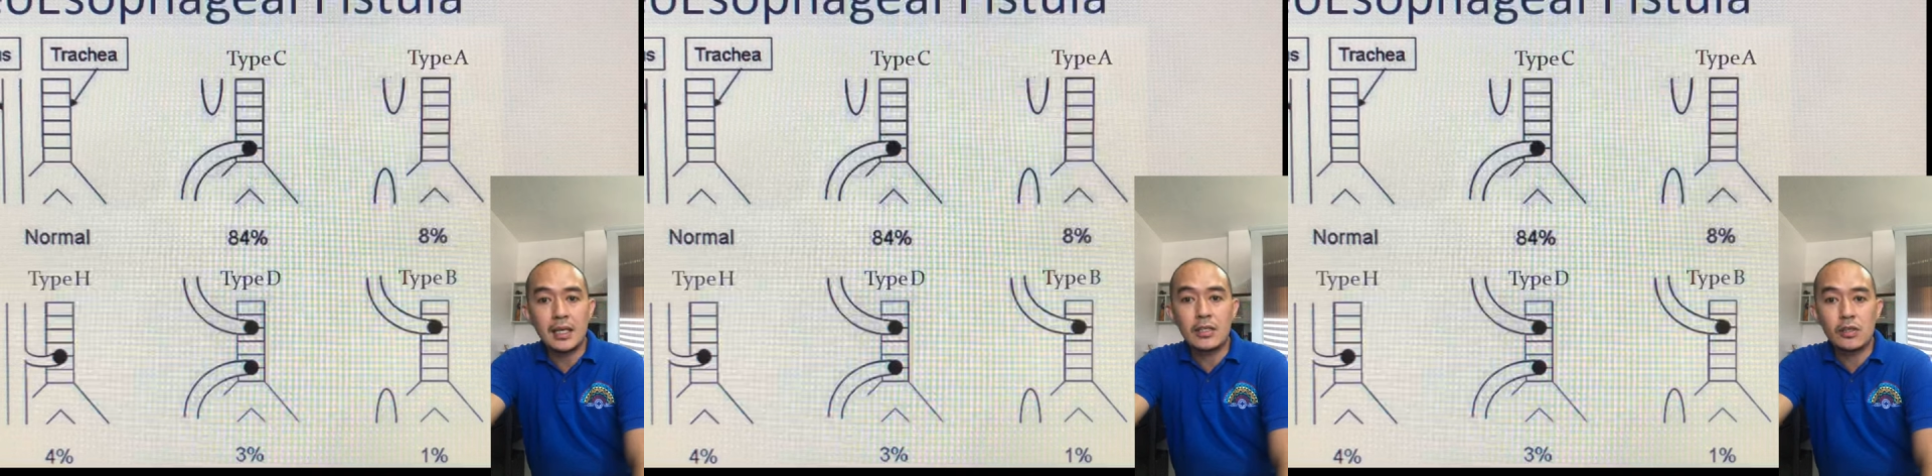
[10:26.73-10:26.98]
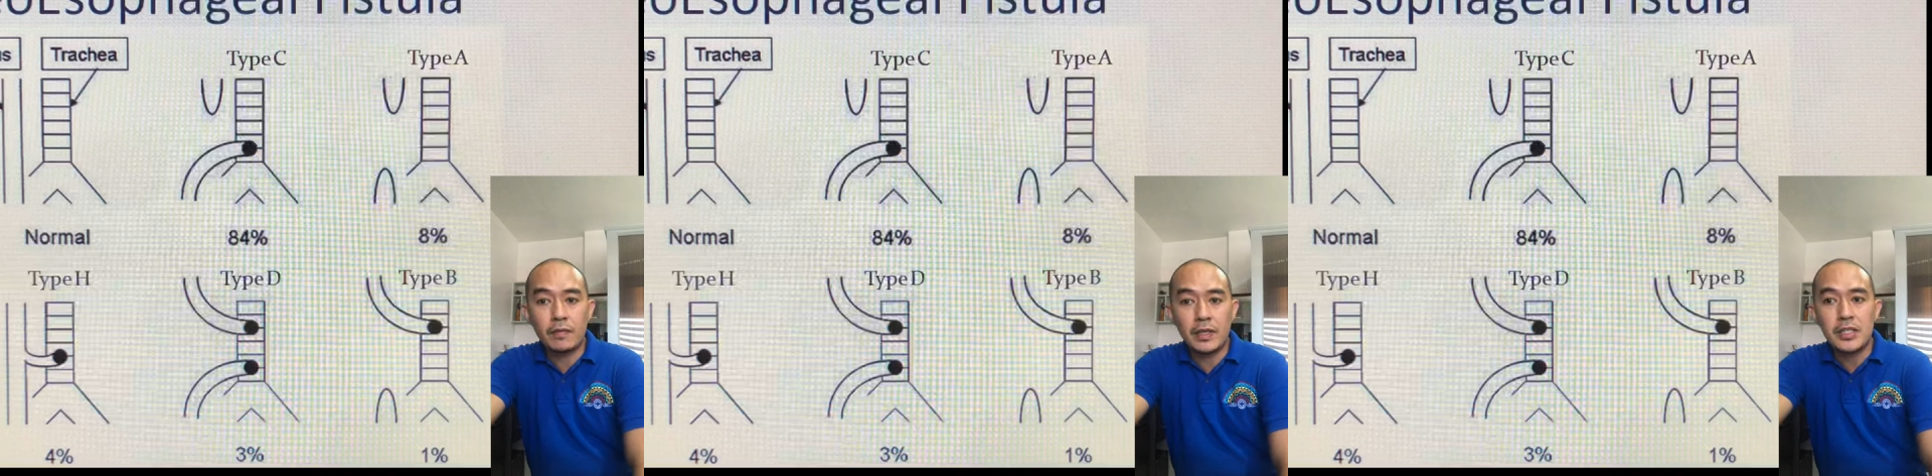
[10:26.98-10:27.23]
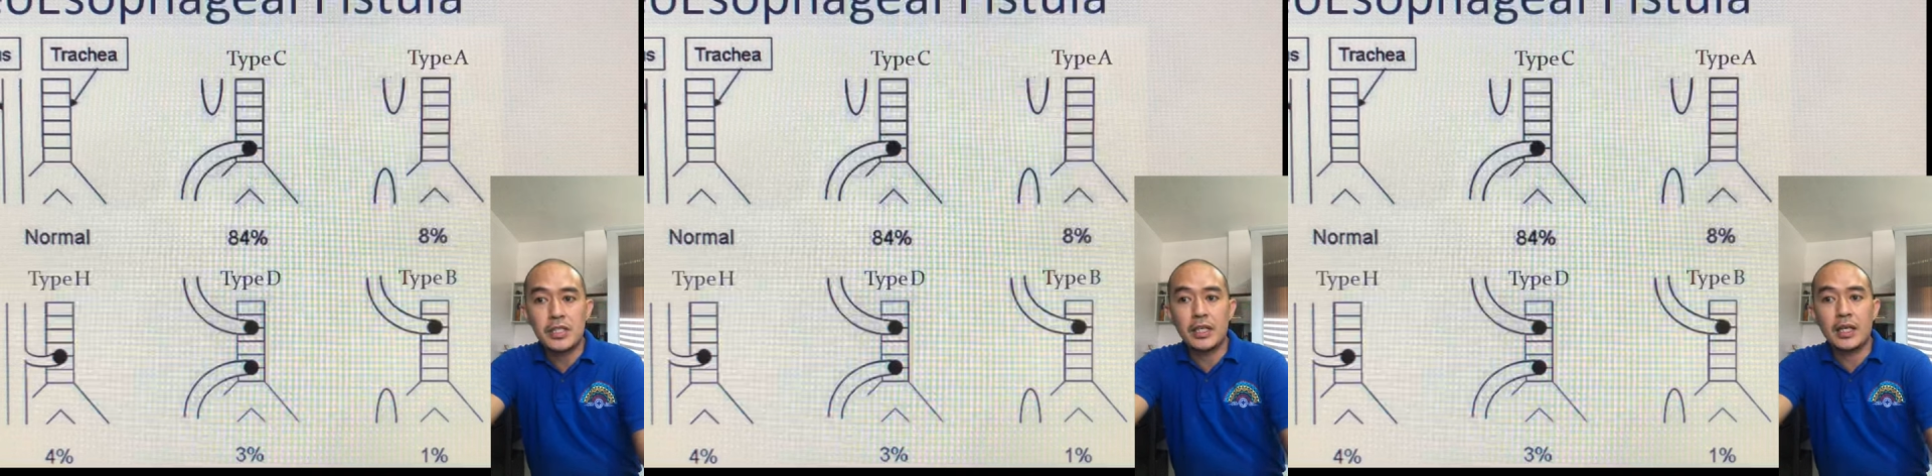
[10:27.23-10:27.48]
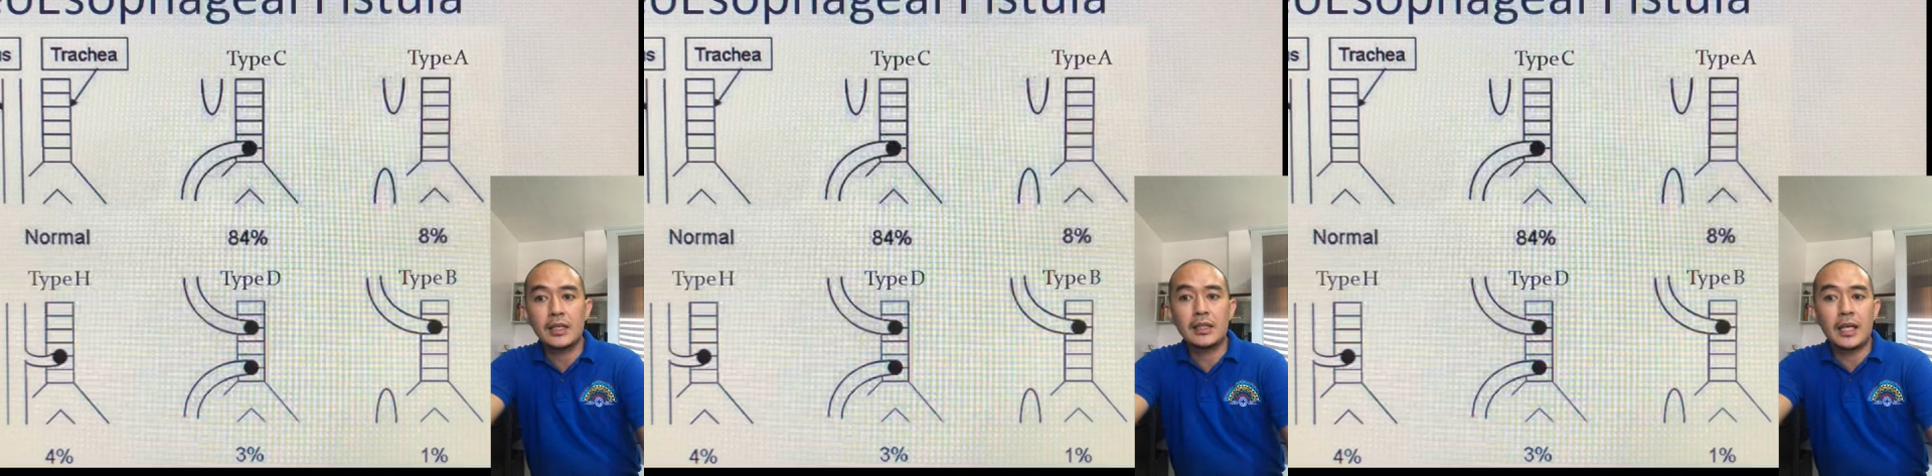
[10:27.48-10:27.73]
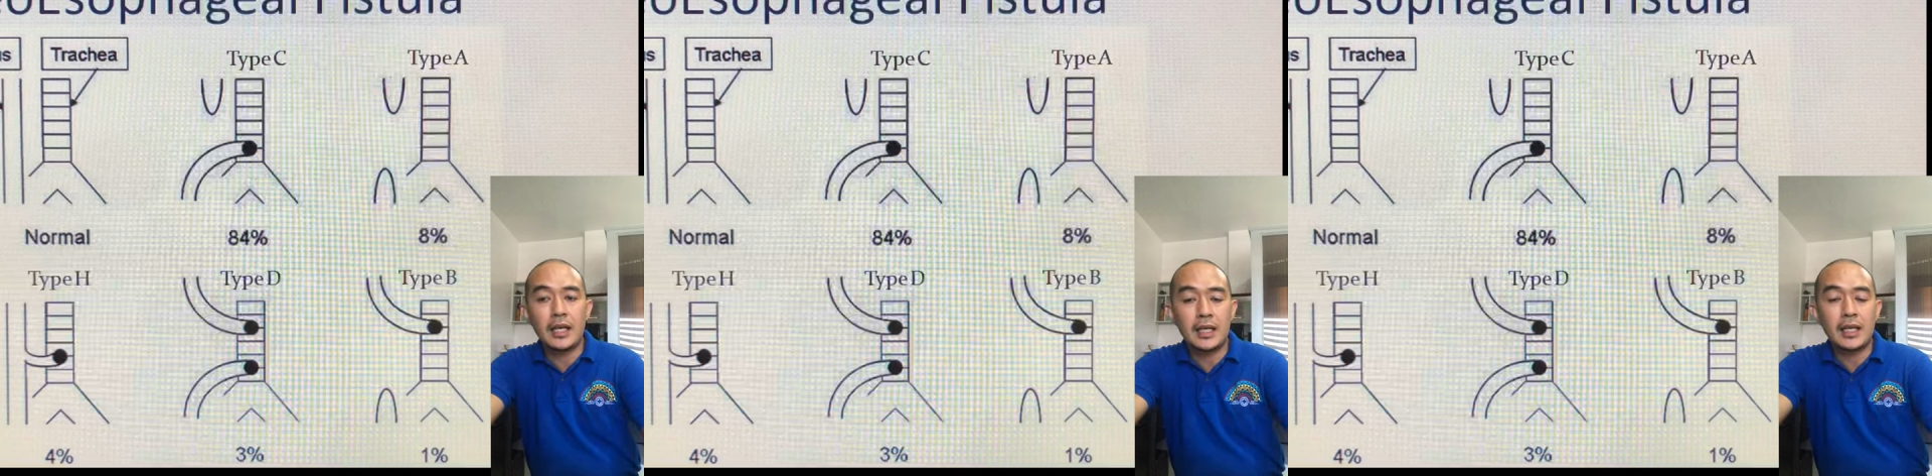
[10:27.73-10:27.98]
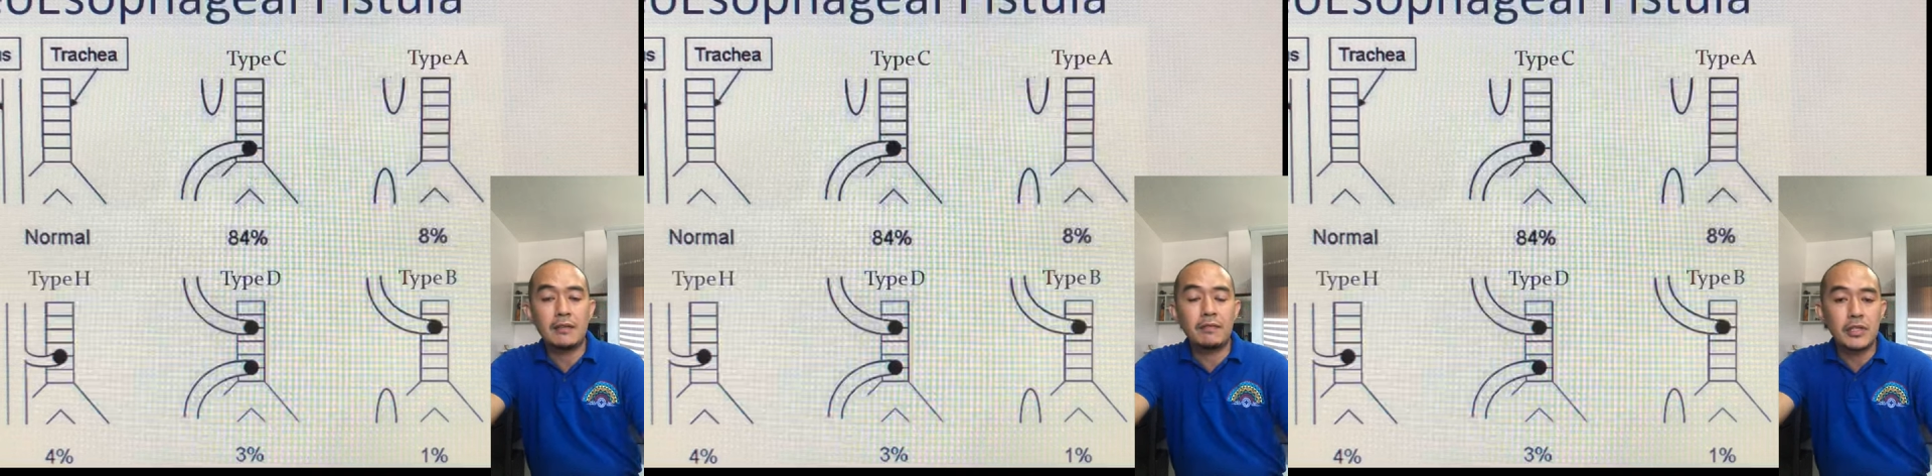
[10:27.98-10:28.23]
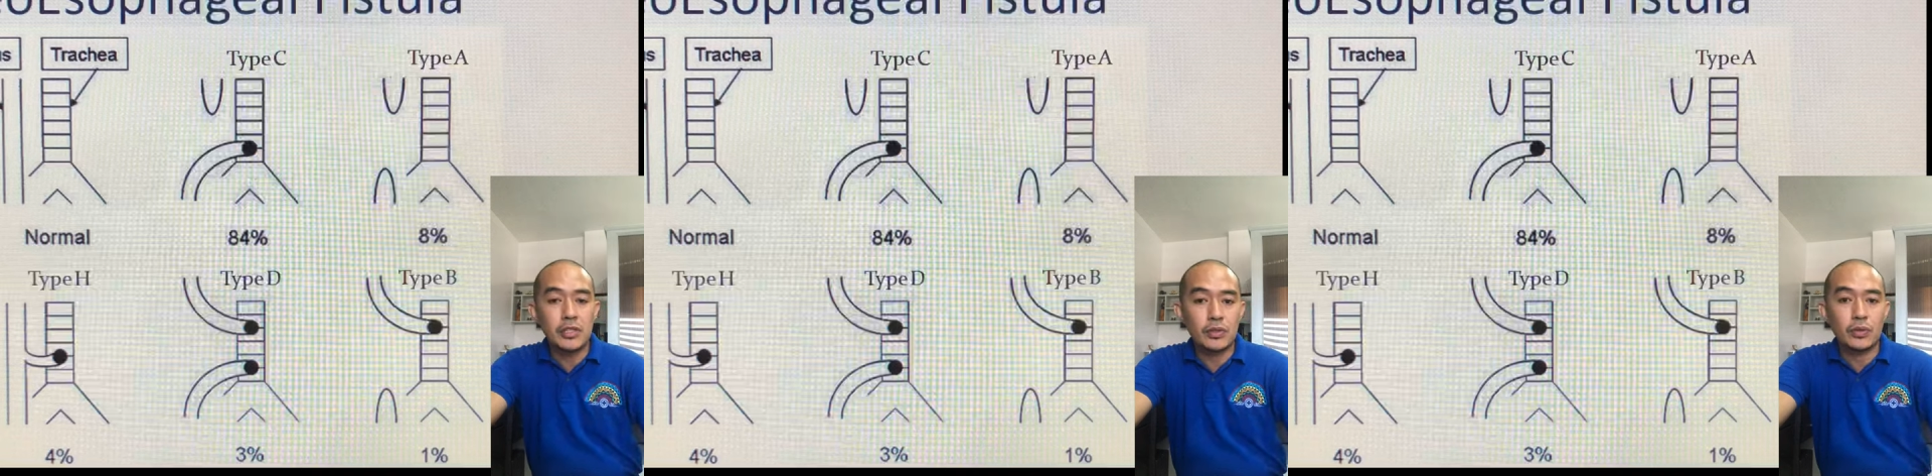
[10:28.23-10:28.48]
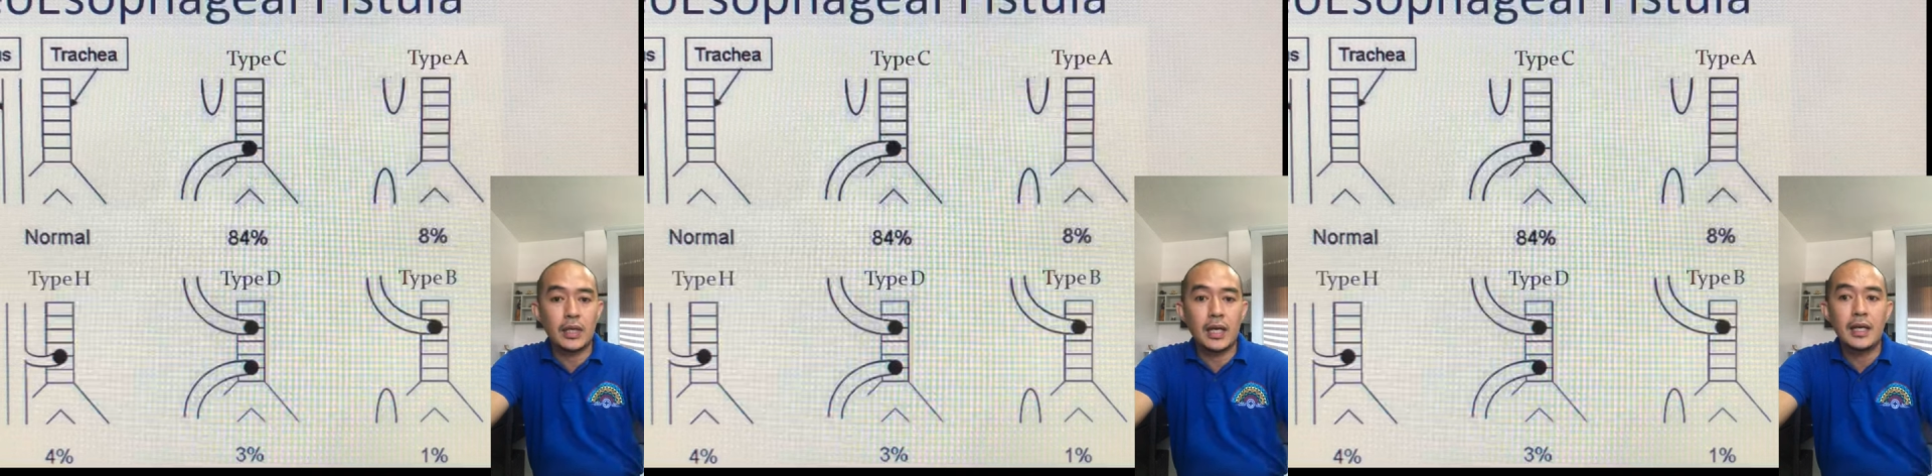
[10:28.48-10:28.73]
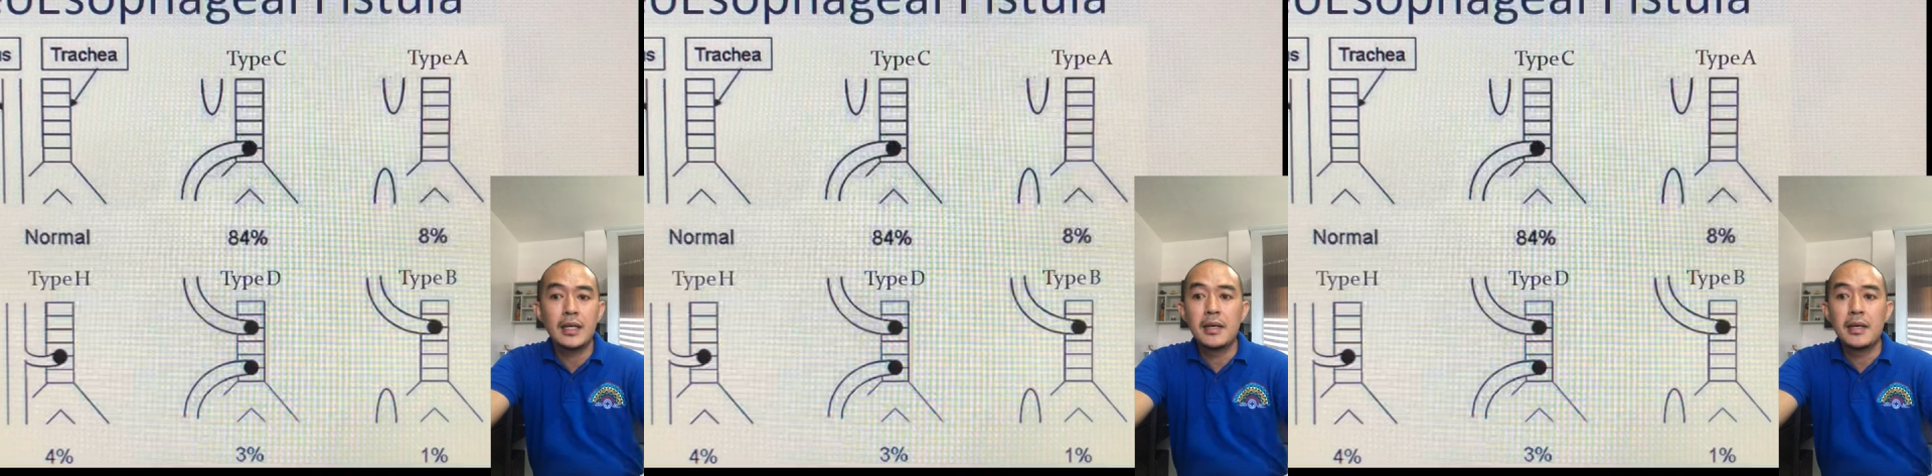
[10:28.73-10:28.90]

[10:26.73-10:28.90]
esophageal, tracheal, fistula,